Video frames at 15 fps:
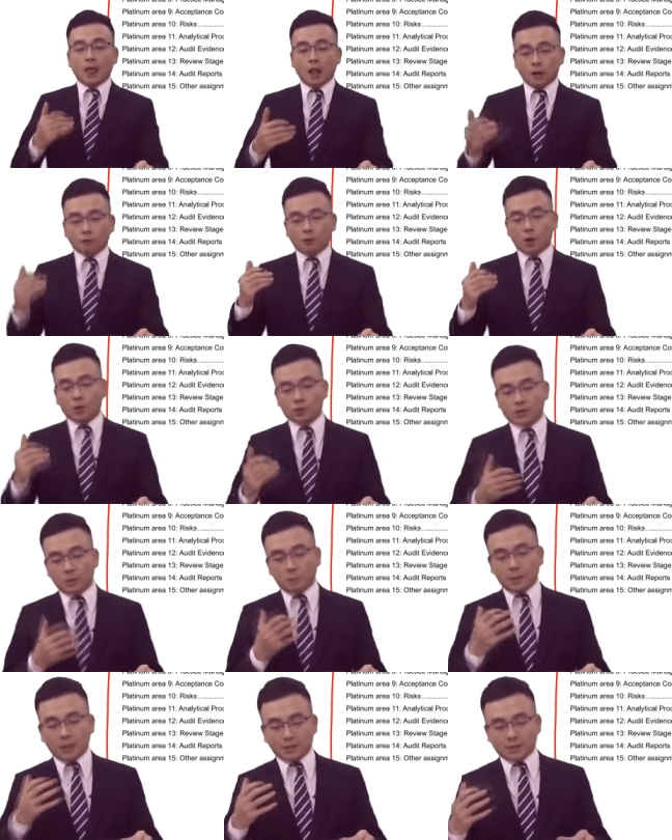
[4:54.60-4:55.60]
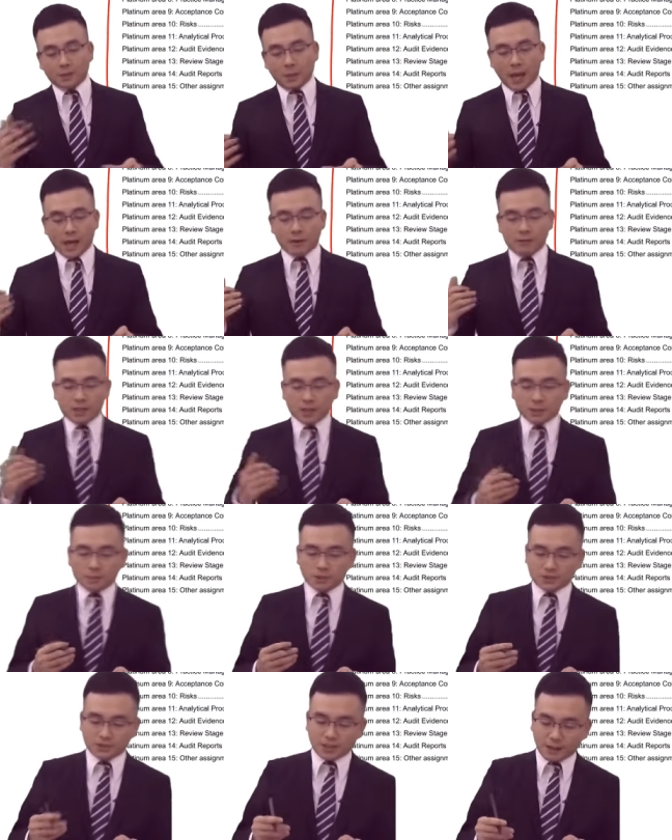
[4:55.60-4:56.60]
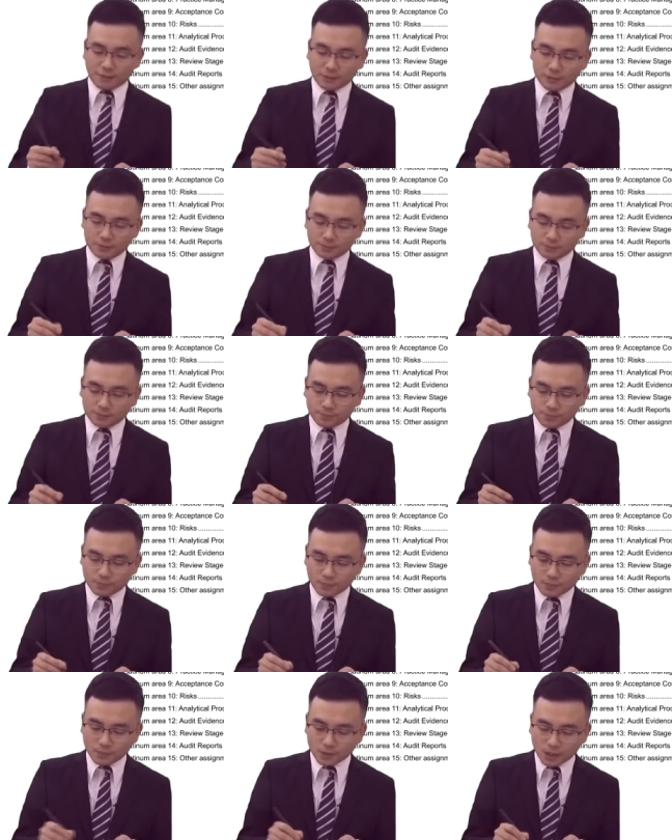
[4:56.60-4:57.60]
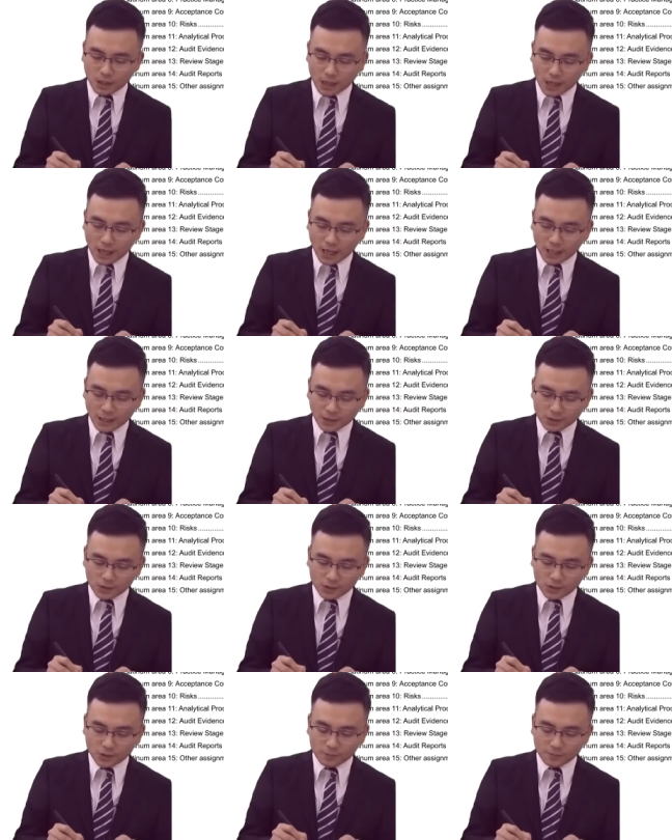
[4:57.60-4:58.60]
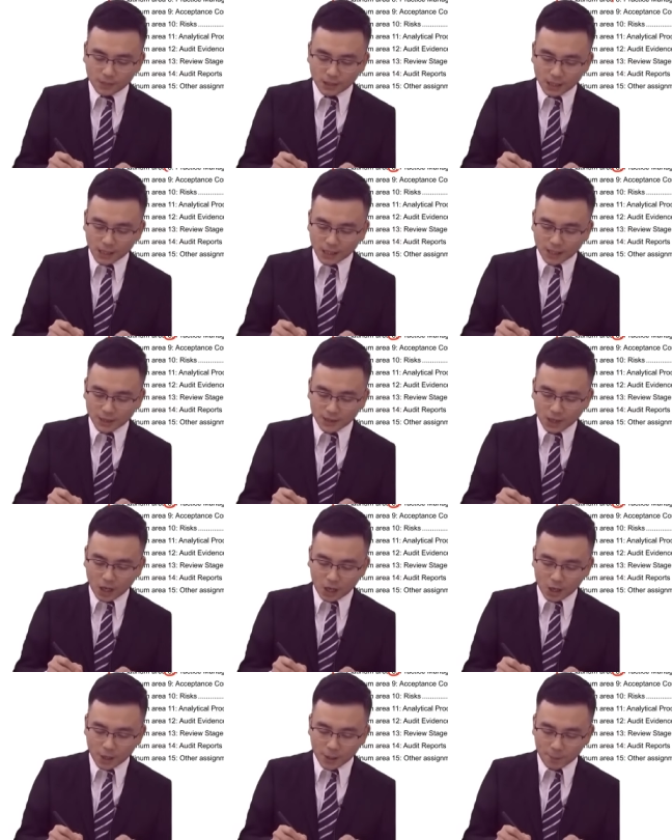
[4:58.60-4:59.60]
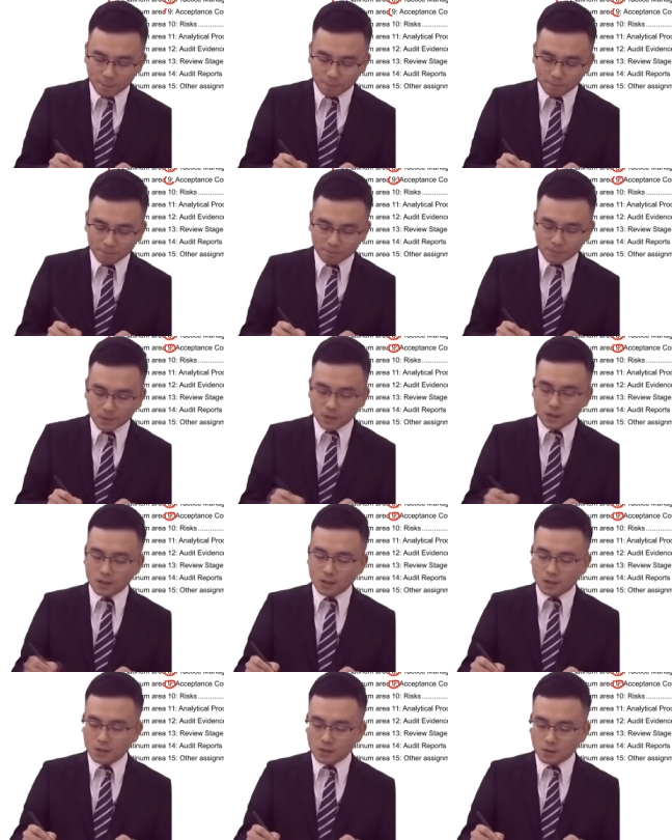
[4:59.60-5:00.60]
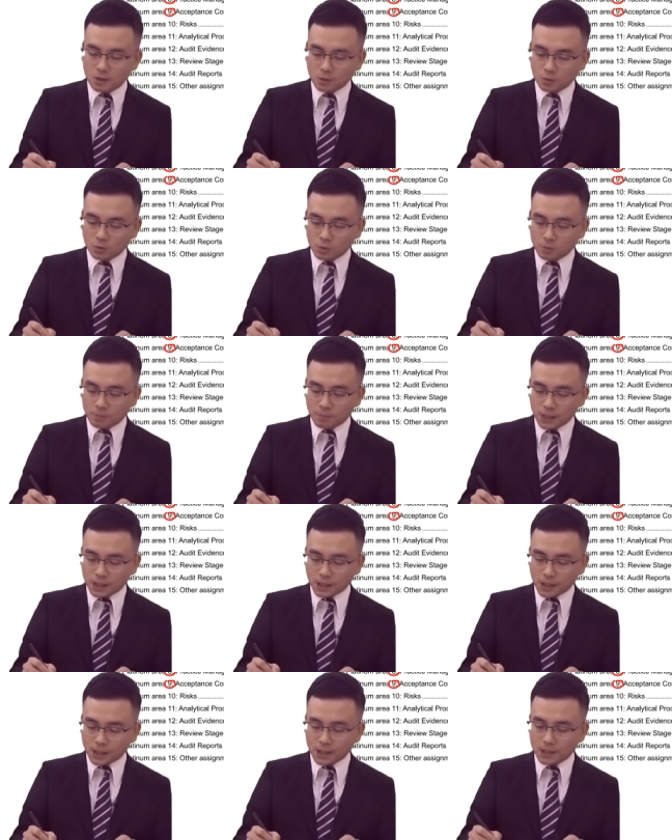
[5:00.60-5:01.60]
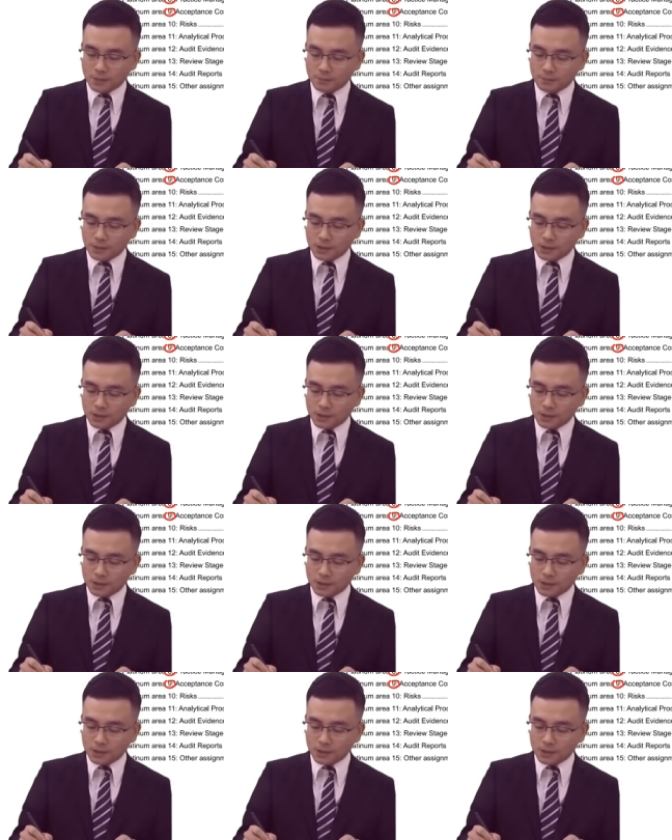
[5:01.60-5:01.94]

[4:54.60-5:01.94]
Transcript: Of course, the platinum area number 7, 8 and 9 would be